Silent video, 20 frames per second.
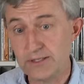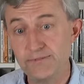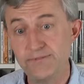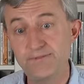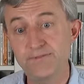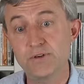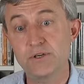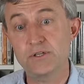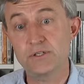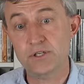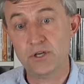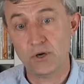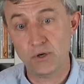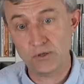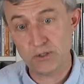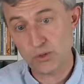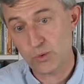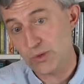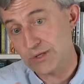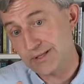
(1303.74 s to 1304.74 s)
the first
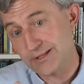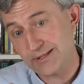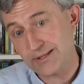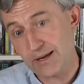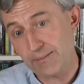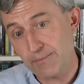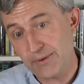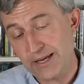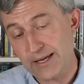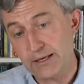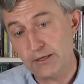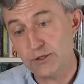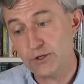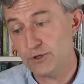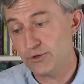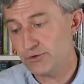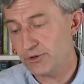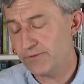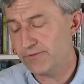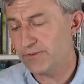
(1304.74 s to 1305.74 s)
consequence, as I begin to
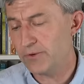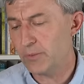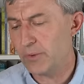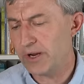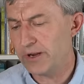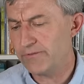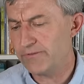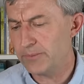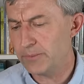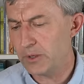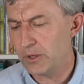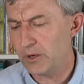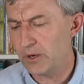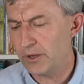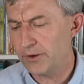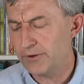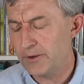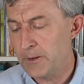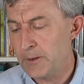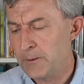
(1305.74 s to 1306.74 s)
drift away from
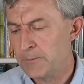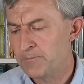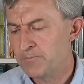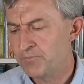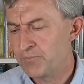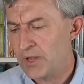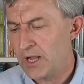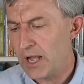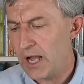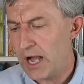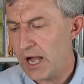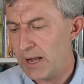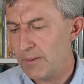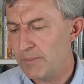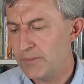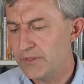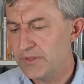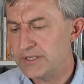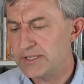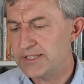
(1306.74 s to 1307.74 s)
God.
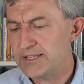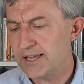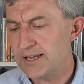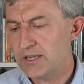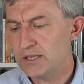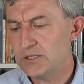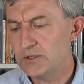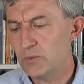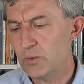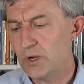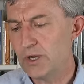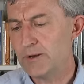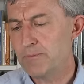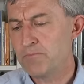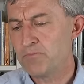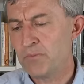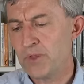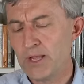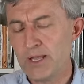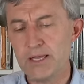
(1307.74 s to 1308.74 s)
The second one
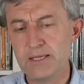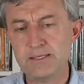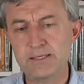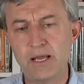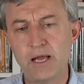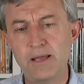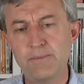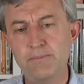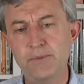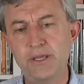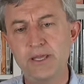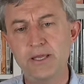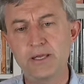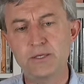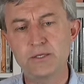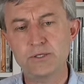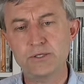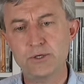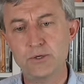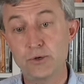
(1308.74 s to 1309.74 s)
is I
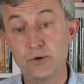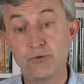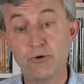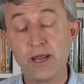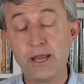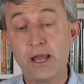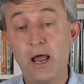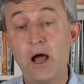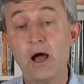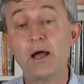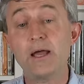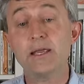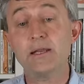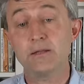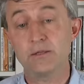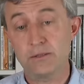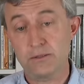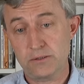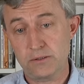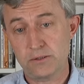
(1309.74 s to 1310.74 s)
begin to create
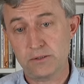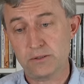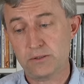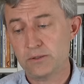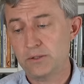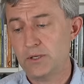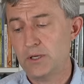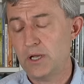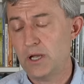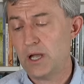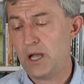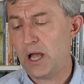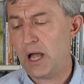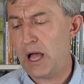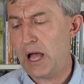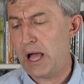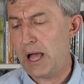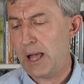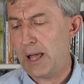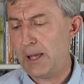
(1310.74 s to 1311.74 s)
idols.
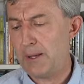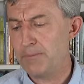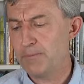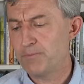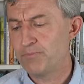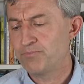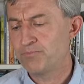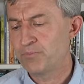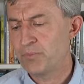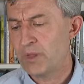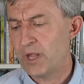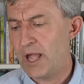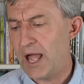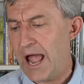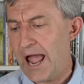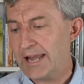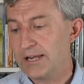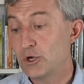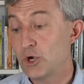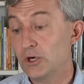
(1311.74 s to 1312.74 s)
And
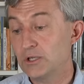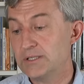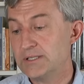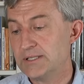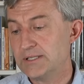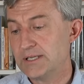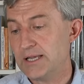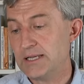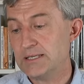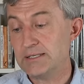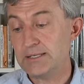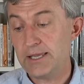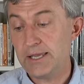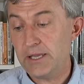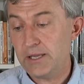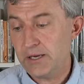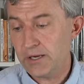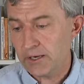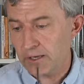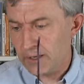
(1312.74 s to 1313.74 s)
God says
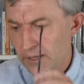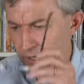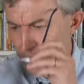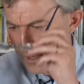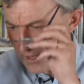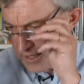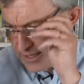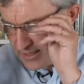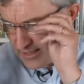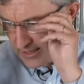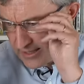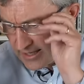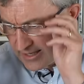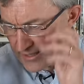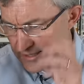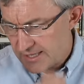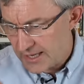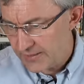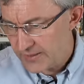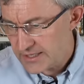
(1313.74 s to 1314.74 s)
here, He
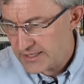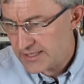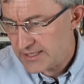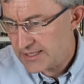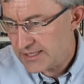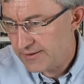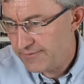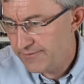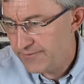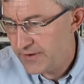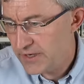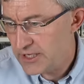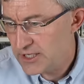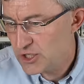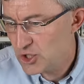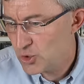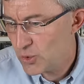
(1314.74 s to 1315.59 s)
says, and this is in verse